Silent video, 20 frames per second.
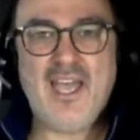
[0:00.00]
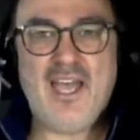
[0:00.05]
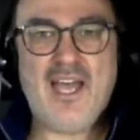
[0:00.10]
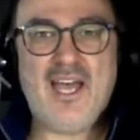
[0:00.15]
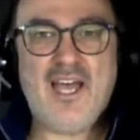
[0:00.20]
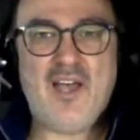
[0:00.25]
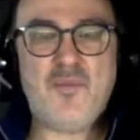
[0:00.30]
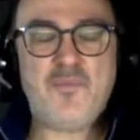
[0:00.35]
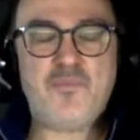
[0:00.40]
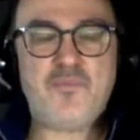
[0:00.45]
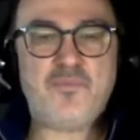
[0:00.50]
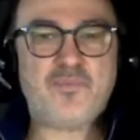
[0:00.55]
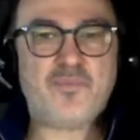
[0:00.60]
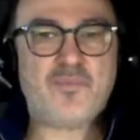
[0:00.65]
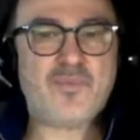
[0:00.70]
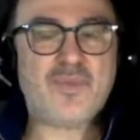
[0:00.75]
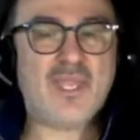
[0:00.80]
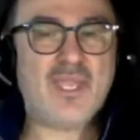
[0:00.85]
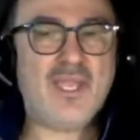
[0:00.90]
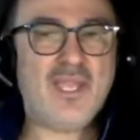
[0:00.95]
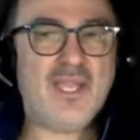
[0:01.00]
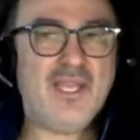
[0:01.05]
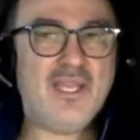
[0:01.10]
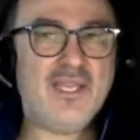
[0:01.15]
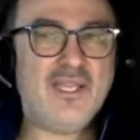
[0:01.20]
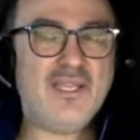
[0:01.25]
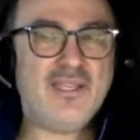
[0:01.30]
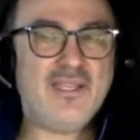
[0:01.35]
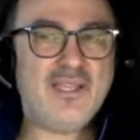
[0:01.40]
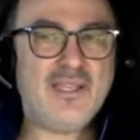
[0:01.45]
And
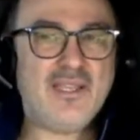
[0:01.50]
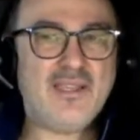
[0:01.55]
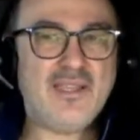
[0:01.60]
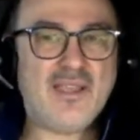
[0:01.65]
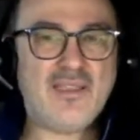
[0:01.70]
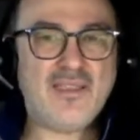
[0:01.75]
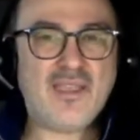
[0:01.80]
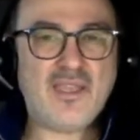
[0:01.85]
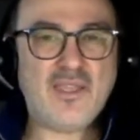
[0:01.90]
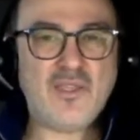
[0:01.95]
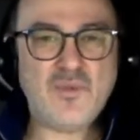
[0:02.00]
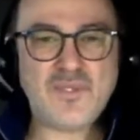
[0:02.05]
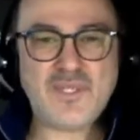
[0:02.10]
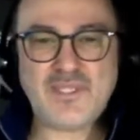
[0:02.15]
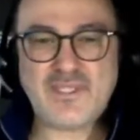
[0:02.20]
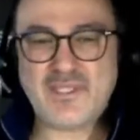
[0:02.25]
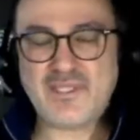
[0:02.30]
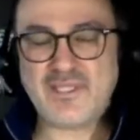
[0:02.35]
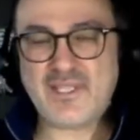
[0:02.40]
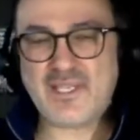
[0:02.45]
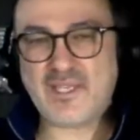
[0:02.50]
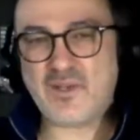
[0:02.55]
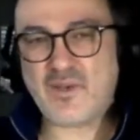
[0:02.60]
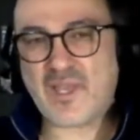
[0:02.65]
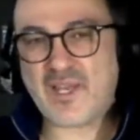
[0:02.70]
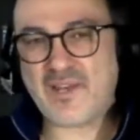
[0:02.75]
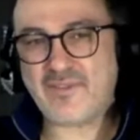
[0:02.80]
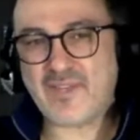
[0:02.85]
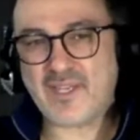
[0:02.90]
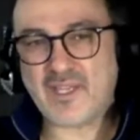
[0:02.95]
then they use it like,
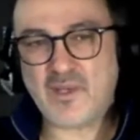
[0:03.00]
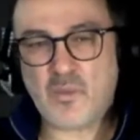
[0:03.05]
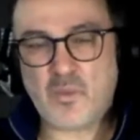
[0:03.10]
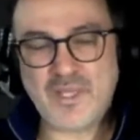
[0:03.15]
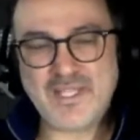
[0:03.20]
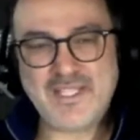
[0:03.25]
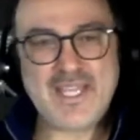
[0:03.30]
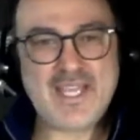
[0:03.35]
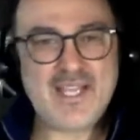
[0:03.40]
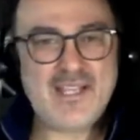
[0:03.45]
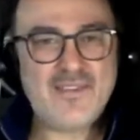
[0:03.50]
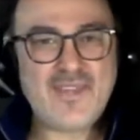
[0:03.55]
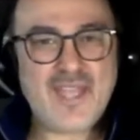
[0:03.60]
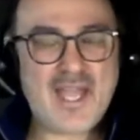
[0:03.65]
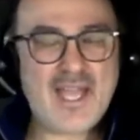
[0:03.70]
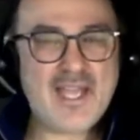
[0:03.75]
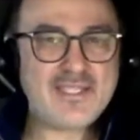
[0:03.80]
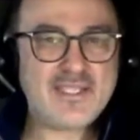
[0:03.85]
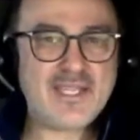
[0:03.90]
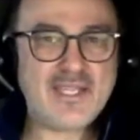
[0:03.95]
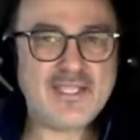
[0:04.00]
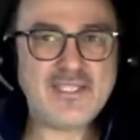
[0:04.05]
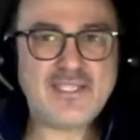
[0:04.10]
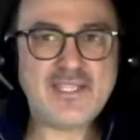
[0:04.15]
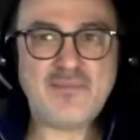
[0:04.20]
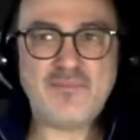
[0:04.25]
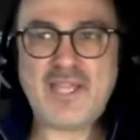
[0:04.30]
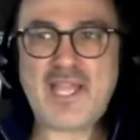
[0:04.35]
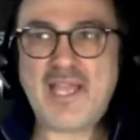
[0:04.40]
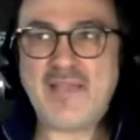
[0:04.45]
kind of like a one-tail test. And
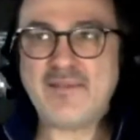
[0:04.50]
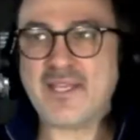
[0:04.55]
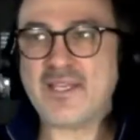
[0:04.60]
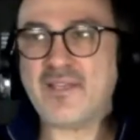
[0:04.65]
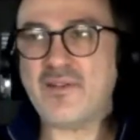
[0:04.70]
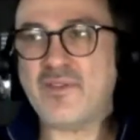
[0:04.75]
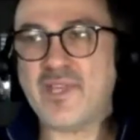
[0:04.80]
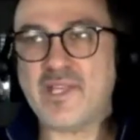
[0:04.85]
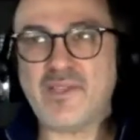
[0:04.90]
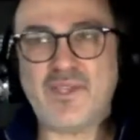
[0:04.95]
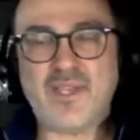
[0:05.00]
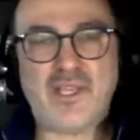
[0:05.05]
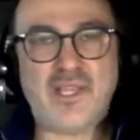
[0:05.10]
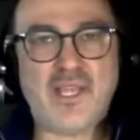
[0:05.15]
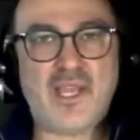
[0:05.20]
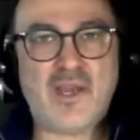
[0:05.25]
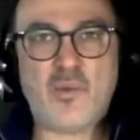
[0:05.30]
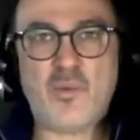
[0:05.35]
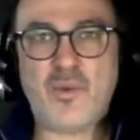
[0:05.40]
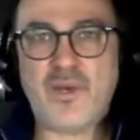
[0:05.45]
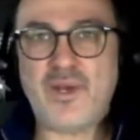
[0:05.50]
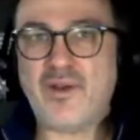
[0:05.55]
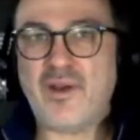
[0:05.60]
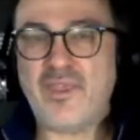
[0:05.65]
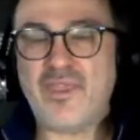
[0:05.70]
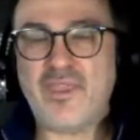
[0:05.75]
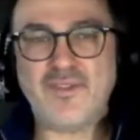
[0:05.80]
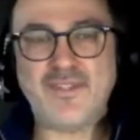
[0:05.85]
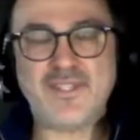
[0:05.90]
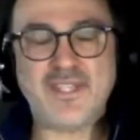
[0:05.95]
sometimes, like, they'll declare a winner
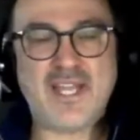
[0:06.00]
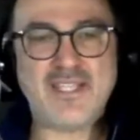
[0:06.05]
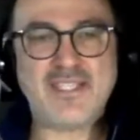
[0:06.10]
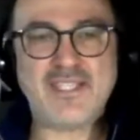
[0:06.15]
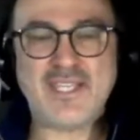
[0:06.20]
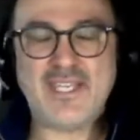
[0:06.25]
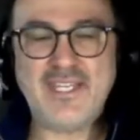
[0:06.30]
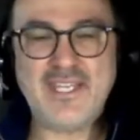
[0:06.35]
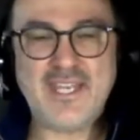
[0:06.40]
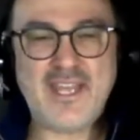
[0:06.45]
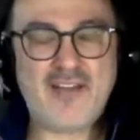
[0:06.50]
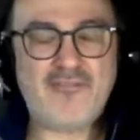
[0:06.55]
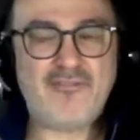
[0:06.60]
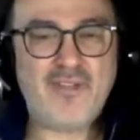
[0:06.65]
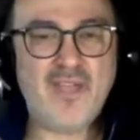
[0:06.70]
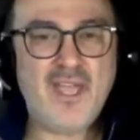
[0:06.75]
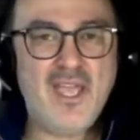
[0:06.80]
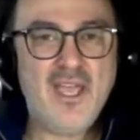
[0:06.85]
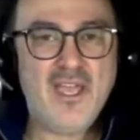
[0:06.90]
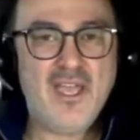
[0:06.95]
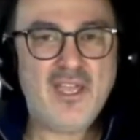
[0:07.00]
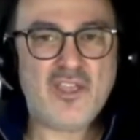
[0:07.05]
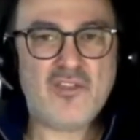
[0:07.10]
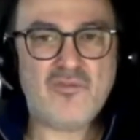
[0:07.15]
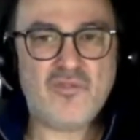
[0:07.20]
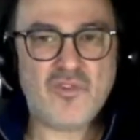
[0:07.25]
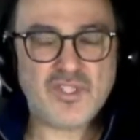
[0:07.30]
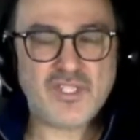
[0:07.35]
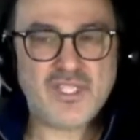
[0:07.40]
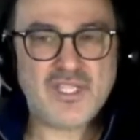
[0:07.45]
and there's not enough
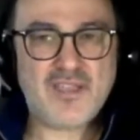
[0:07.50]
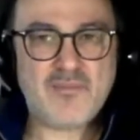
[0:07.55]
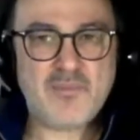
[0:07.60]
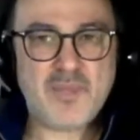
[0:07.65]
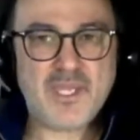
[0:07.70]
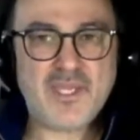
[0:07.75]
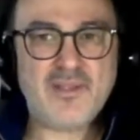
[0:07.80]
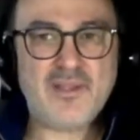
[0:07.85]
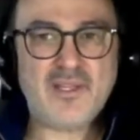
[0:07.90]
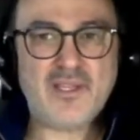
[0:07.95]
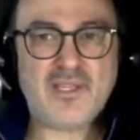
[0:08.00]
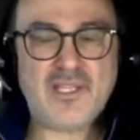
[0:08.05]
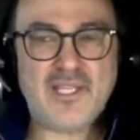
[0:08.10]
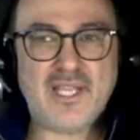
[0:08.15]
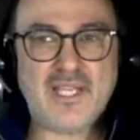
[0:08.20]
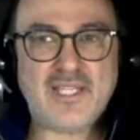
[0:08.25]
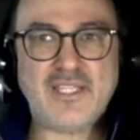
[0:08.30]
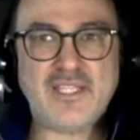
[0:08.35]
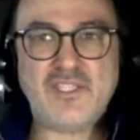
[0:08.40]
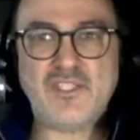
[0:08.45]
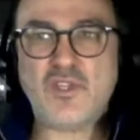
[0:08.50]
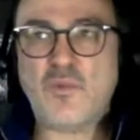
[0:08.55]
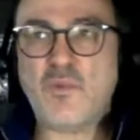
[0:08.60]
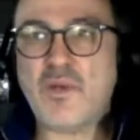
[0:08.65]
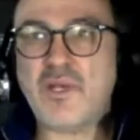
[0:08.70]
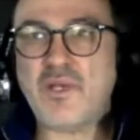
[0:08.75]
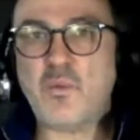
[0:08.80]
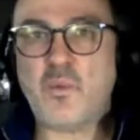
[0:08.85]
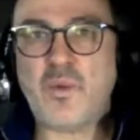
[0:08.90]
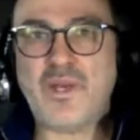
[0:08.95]
conversions that have been collected. So
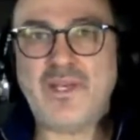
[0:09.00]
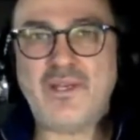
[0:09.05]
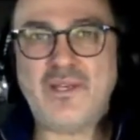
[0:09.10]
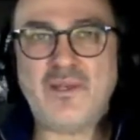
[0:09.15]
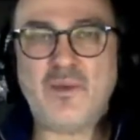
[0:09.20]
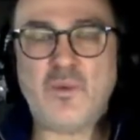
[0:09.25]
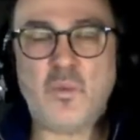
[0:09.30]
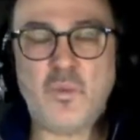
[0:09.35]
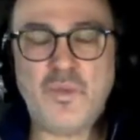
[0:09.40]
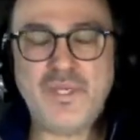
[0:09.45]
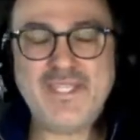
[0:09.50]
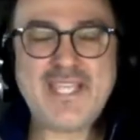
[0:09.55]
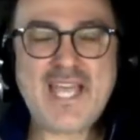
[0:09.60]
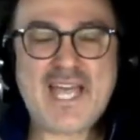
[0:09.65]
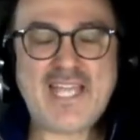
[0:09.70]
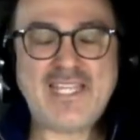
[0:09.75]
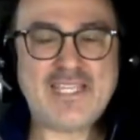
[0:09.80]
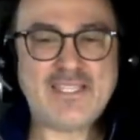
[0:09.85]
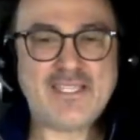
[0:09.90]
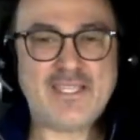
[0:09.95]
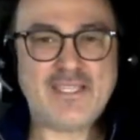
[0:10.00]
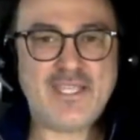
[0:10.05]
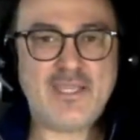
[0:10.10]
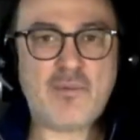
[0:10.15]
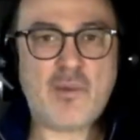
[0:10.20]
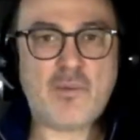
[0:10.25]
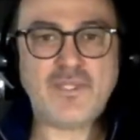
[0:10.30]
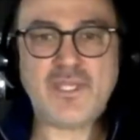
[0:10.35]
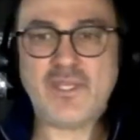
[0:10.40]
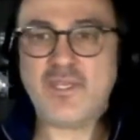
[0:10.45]
when we sat as a team
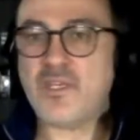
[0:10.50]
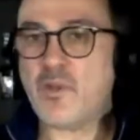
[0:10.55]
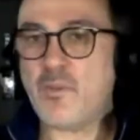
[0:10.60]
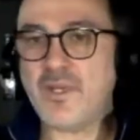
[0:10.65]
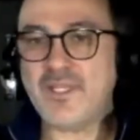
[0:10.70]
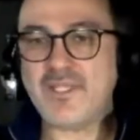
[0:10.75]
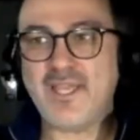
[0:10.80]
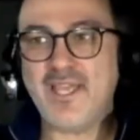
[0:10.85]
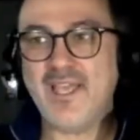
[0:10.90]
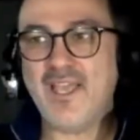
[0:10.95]
and we said, you know what,